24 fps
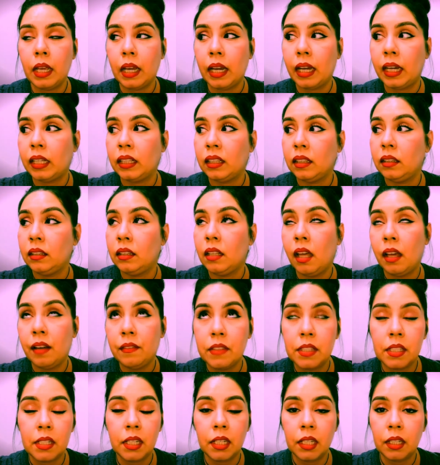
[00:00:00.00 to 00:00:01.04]
I love
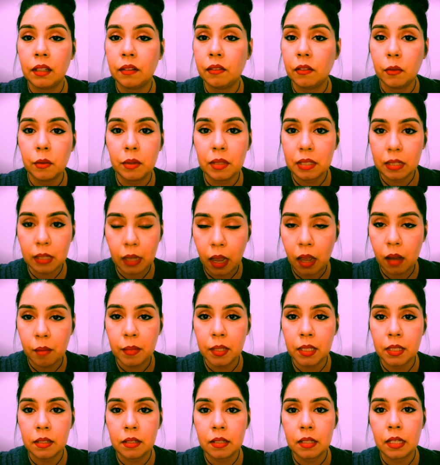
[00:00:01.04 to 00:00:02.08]
to hear everyone's
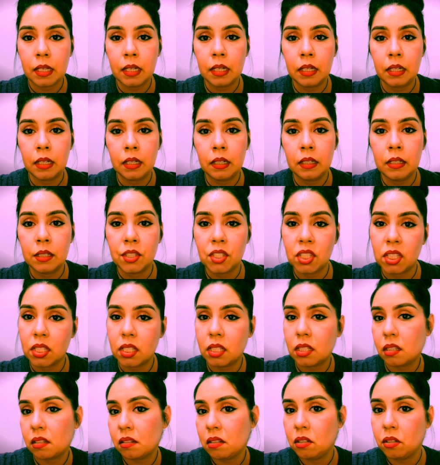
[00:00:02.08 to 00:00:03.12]
comments and
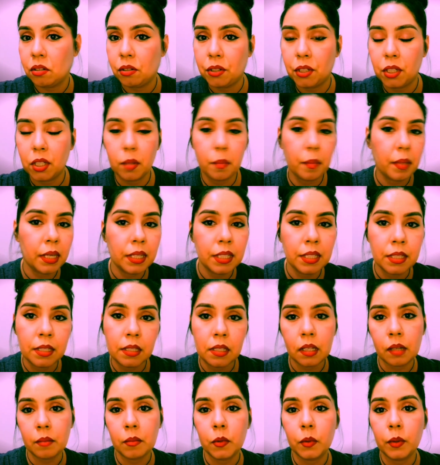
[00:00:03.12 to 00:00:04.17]
just, you know, your opinion.
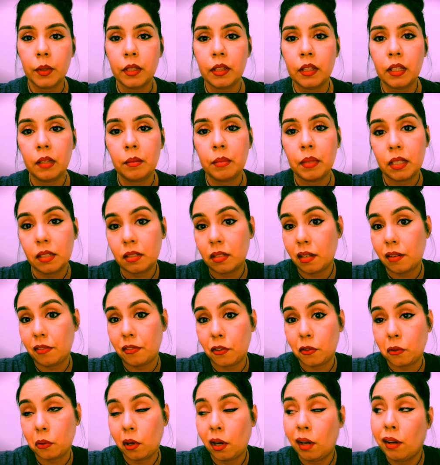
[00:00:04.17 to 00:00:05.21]
Tell me what you think because
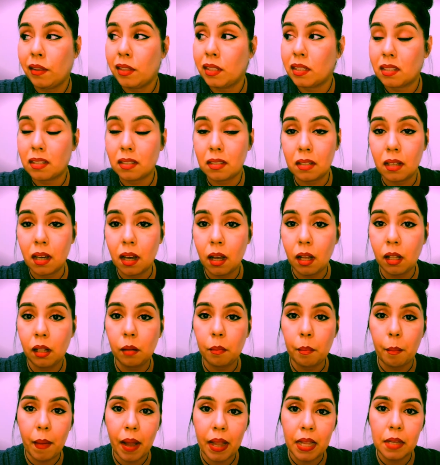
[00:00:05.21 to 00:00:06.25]
after all, this is all
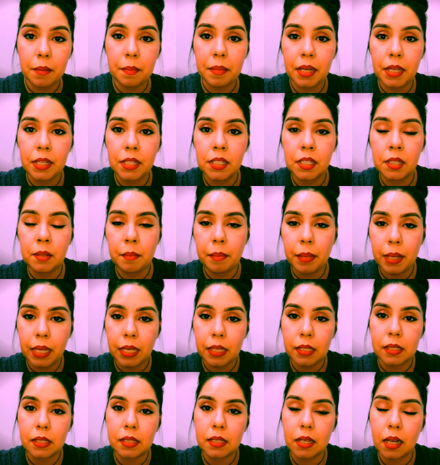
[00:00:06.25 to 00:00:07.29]
my opinion
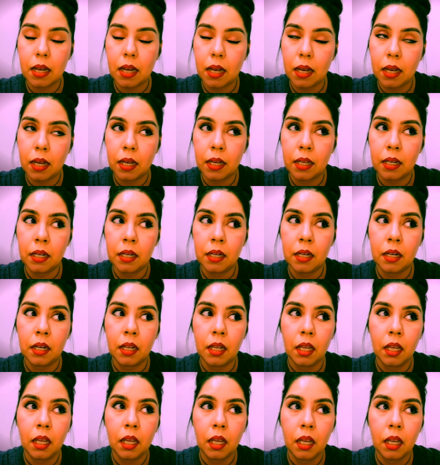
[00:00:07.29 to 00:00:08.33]
based on
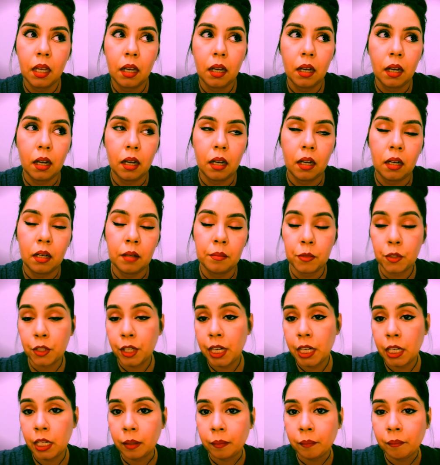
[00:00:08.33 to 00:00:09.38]
um,
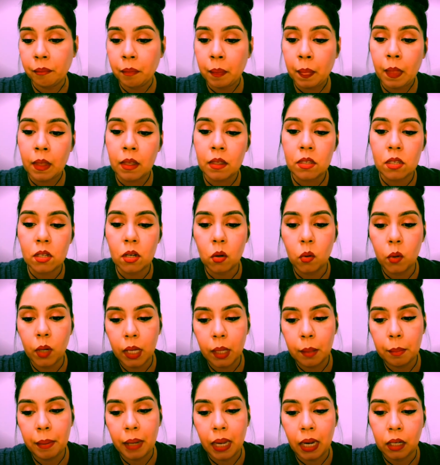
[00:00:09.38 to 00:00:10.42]
training. So
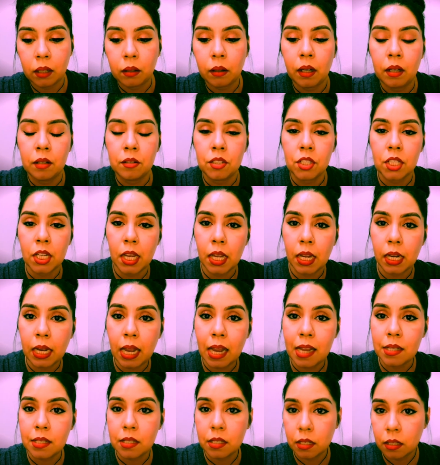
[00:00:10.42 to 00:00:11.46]
quick background check.
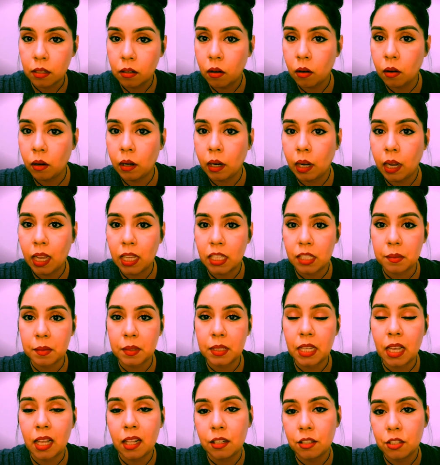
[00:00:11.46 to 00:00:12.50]
I did go to
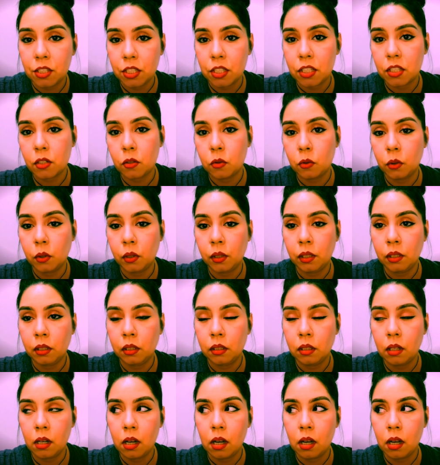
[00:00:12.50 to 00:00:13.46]
cosmetology school